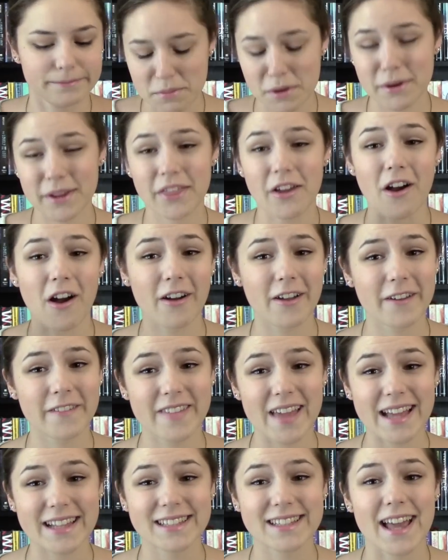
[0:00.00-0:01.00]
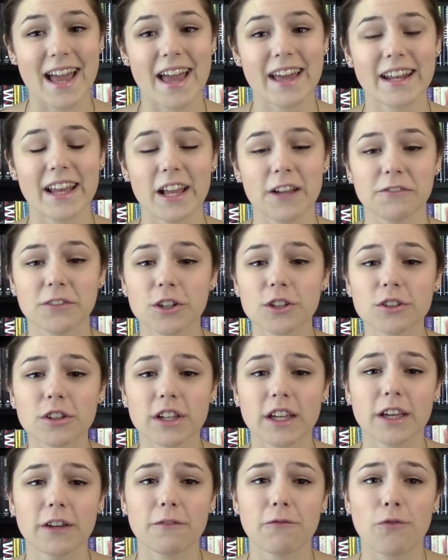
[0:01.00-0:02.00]
But with all of that said, if you're
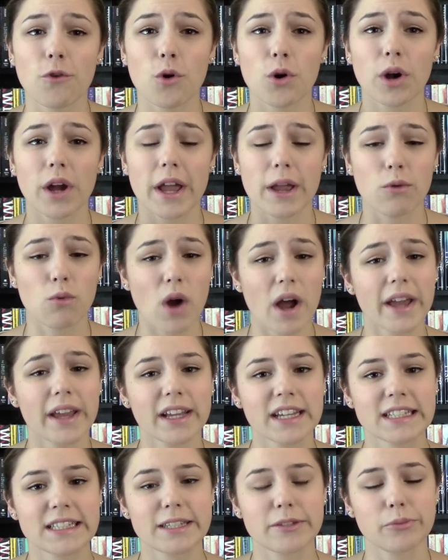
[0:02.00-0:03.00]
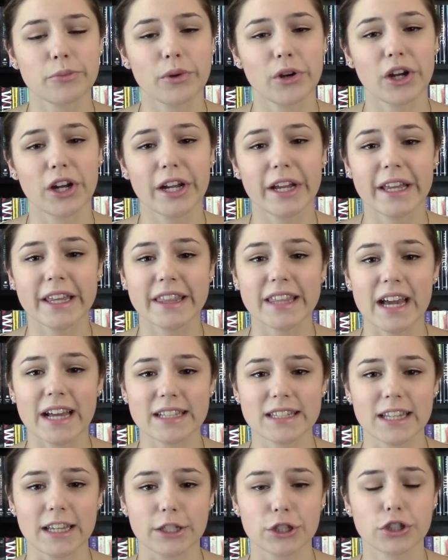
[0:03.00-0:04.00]
looking for a YA contemporary
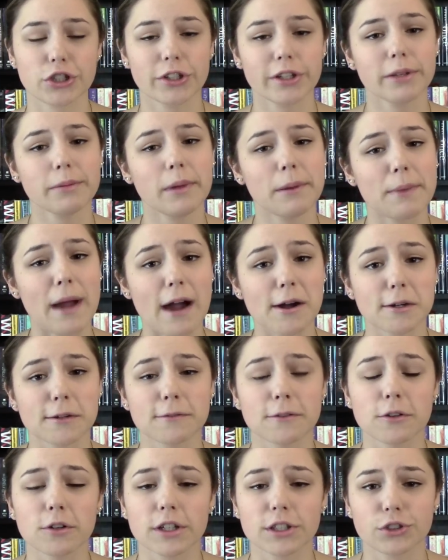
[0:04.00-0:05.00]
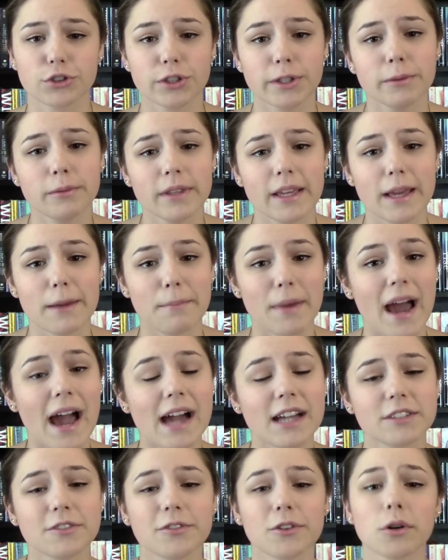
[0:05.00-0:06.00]
that's extremely powerful, extremely
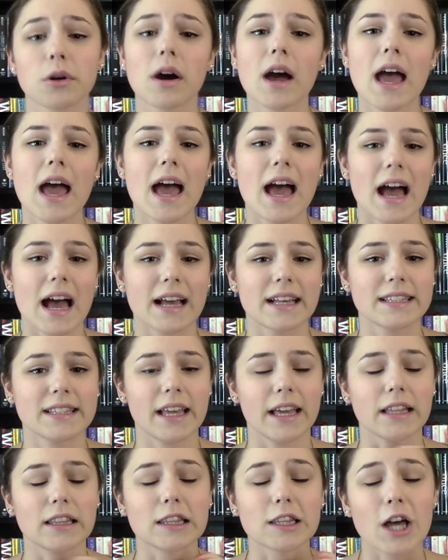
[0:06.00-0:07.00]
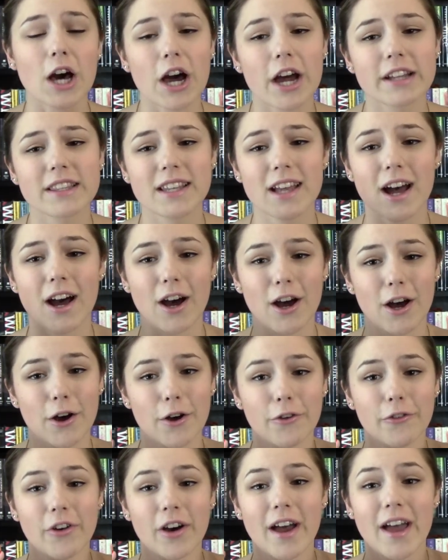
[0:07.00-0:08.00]
impactful, has a lot
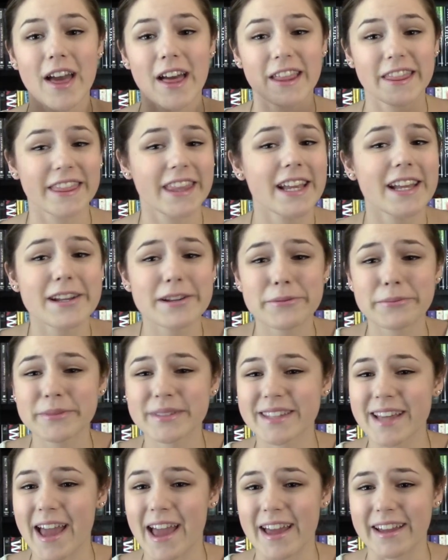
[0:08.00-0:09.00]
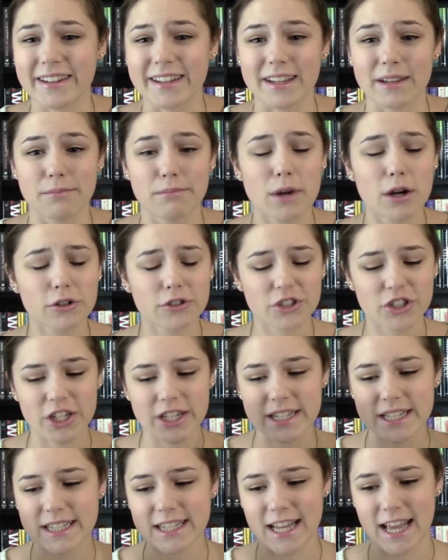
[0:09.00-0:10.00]
of themes and
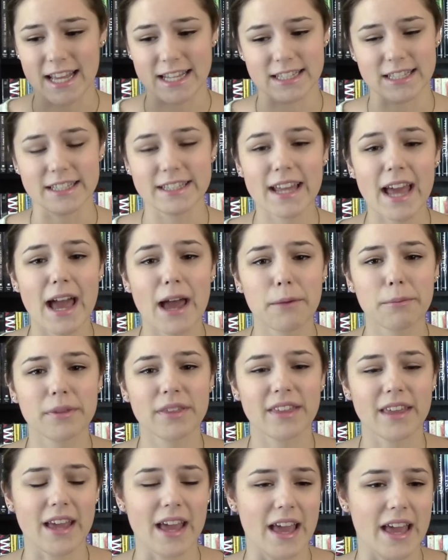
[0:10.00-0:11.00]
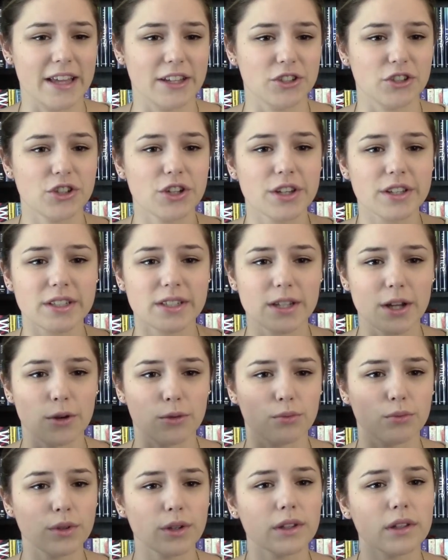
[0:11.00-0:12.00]
emotions and depth and just a
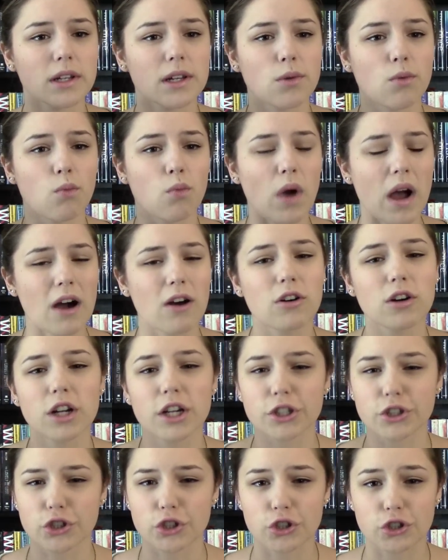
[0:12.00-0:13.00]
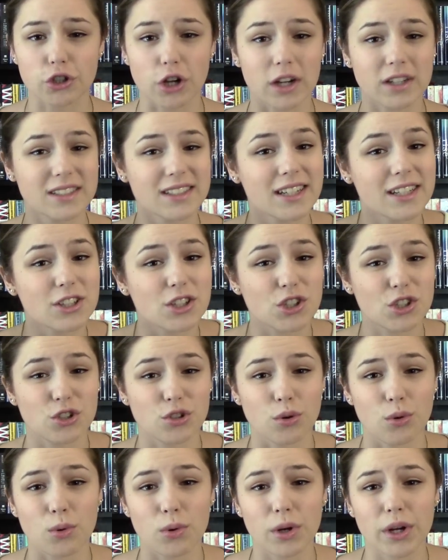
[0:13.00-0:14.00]
really well constructed
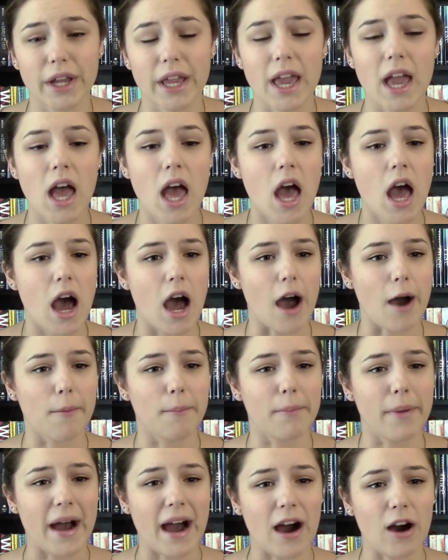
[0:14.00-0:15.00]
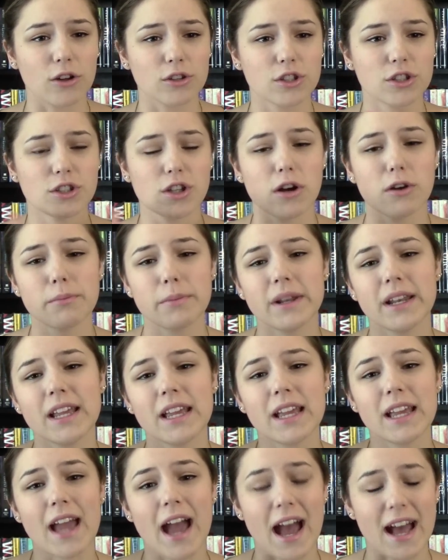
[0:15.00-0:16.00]
story about so
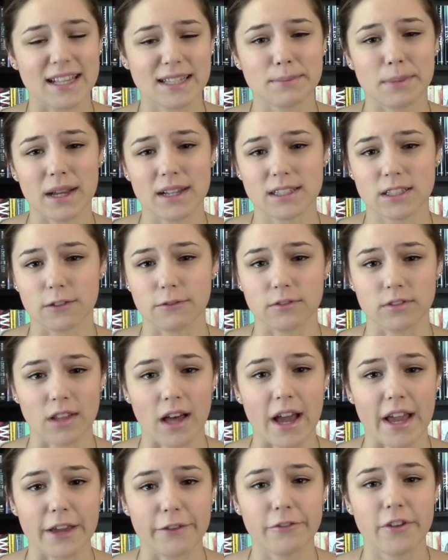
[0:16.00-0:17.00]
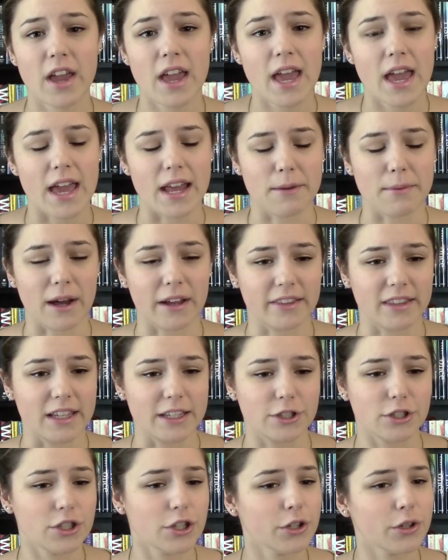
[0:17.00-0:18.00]
many aspects of life and about
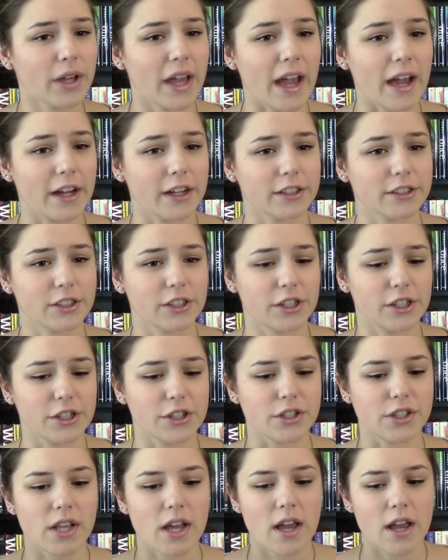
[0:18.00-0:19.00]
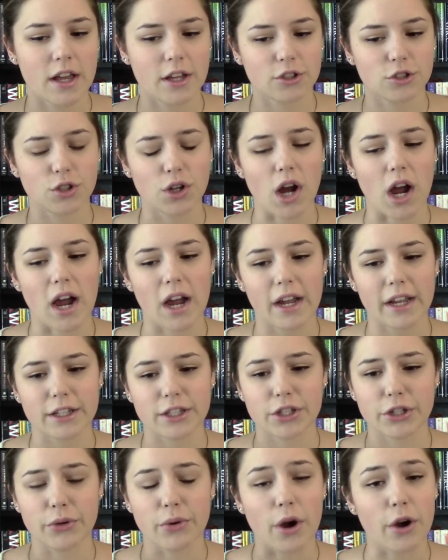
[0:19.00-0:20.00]
these two characters trying
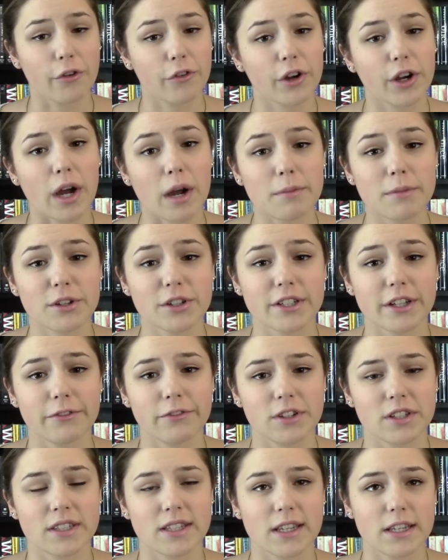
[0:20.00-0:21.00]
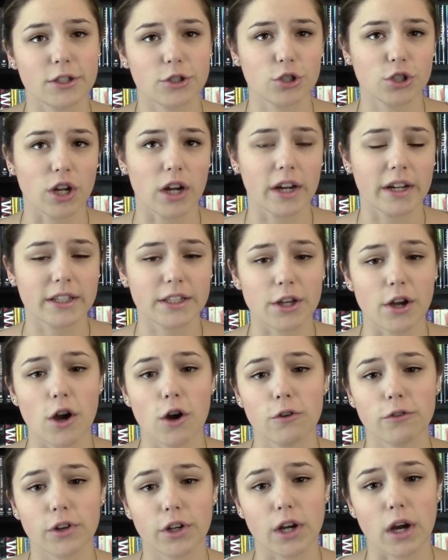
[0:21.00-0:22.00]
to overcome their differences, trying to
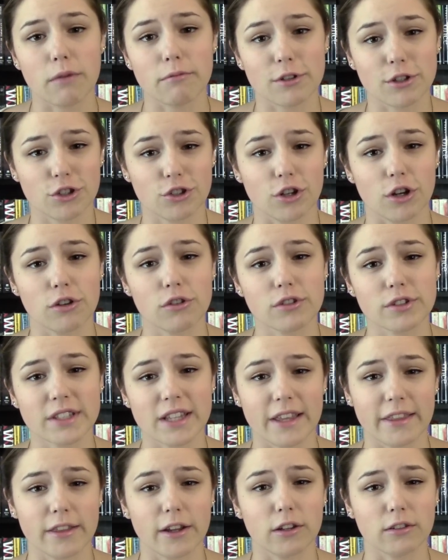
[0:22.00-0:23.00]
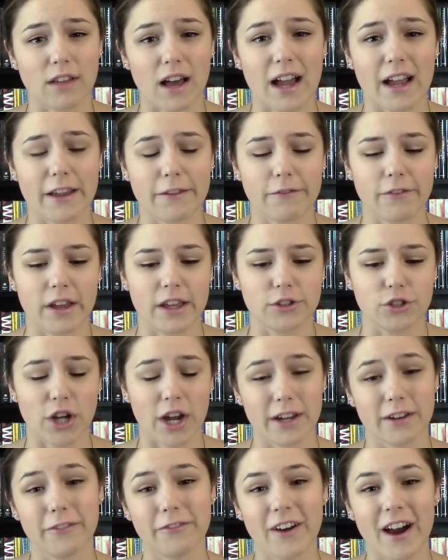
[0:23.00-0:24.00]
overcome the struggles in their life and
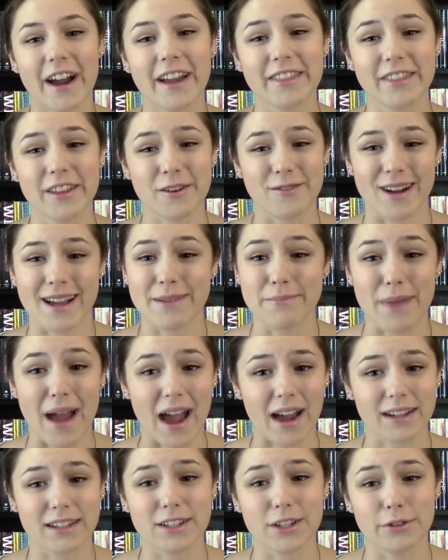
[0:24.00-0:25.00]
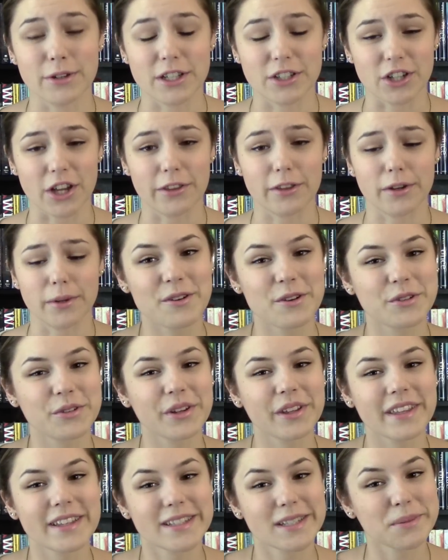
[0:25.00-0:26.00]
try to find their way back to each other. I was
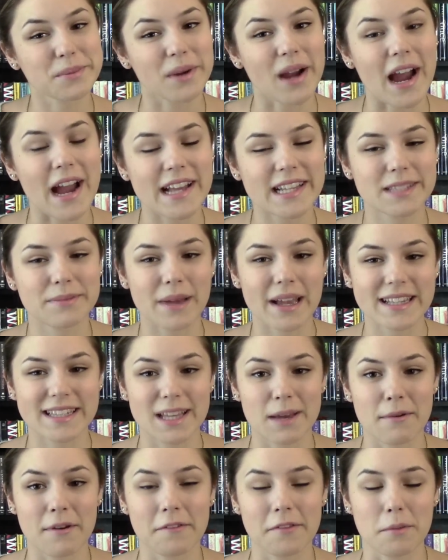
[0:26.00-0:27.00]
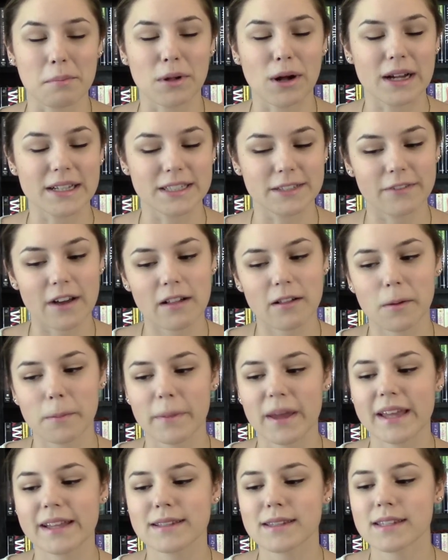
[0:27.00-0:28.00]
really surprised by some of the plot
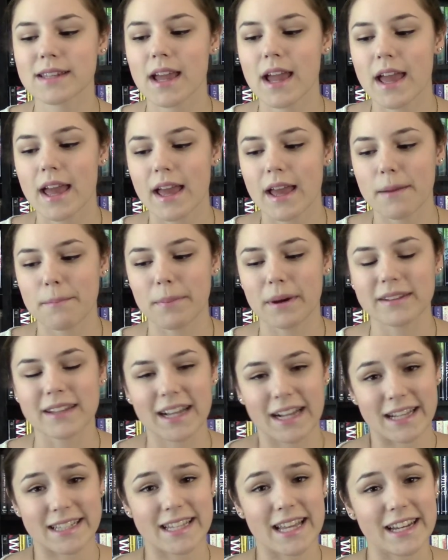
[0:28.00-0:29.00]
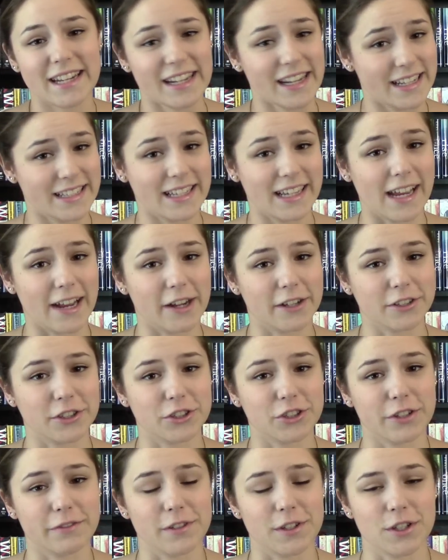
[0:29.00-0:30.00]
developments but like I said, it is a character
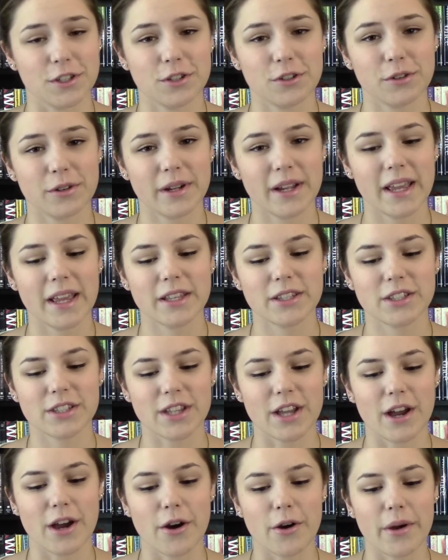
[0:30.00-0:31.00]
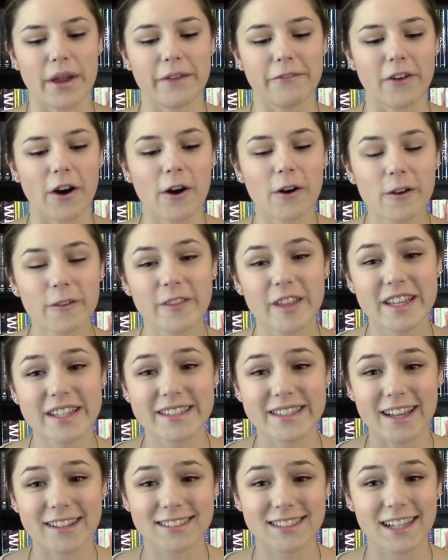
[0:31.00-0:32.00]
driven story, so if all
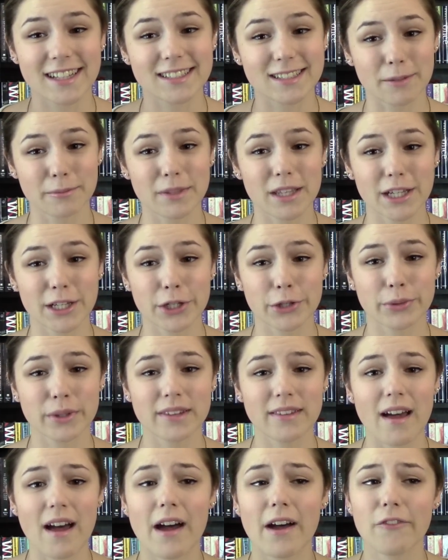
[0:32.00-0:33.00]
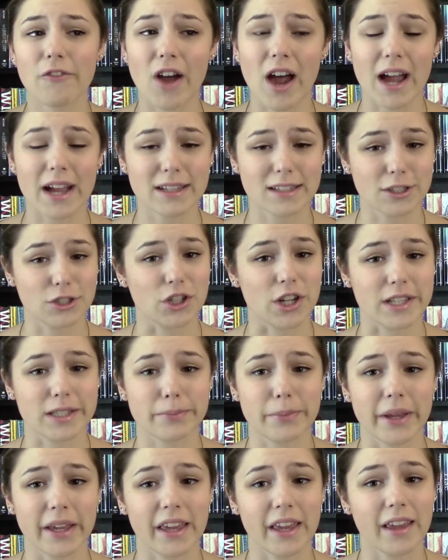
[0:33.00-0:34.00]
this sounds like something you would love, I
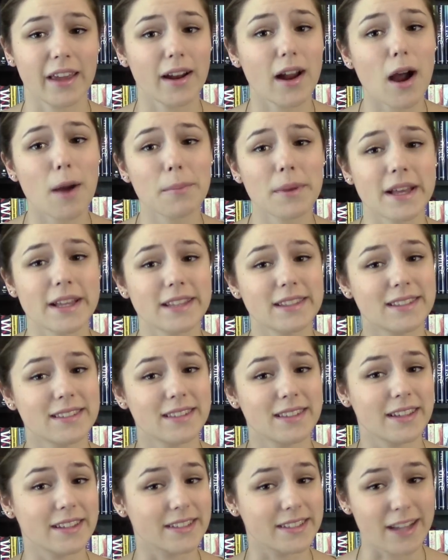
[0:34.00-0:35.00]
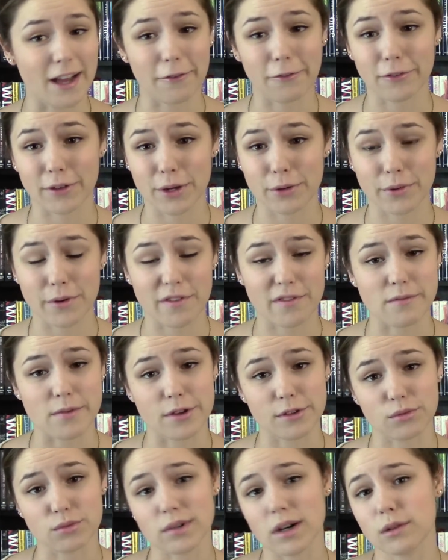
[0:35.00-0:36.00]
suggest picking it up. It is definitely one of the
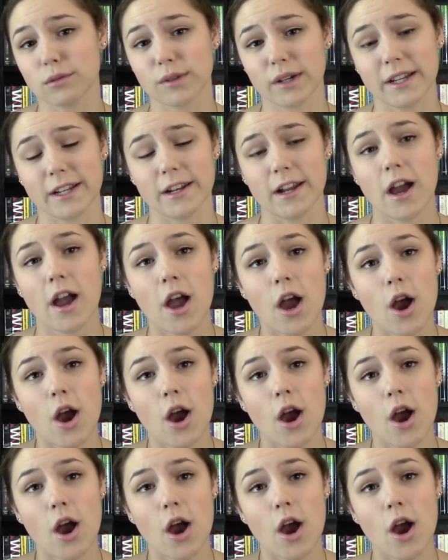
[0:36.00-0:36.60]
most well written